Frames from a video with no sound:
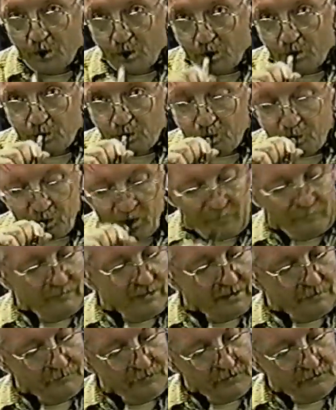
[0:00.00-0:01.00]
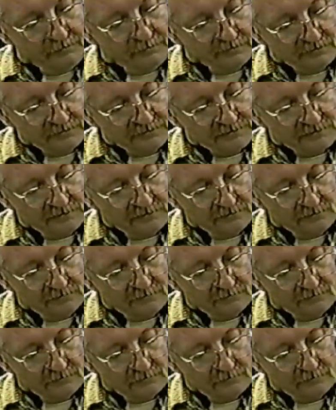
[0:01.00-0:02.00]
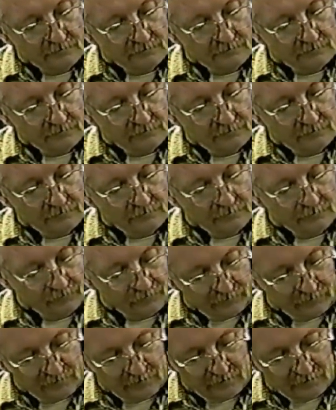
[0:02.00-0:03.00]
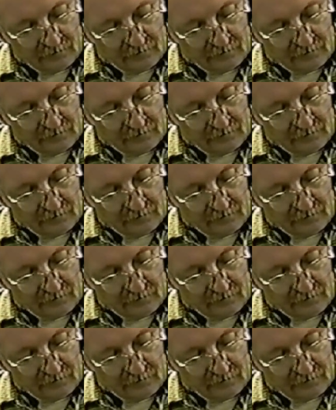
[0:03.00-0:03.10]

little whiskers, there you have